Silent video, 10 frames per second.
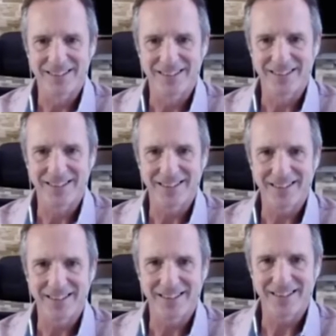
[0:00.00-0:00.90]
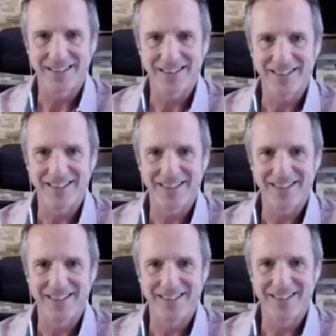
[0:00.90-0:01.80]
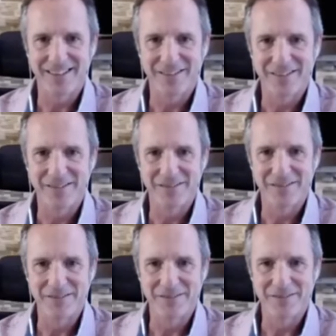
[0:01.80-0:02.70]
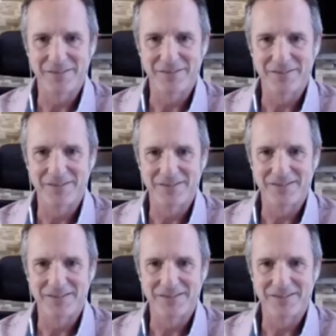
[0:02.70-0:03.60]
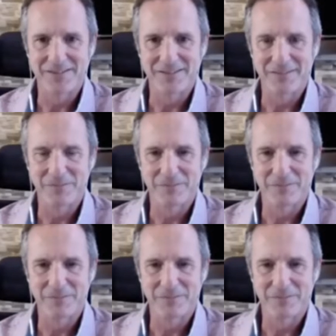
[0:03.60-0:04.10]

No words are spoken by the person on screen.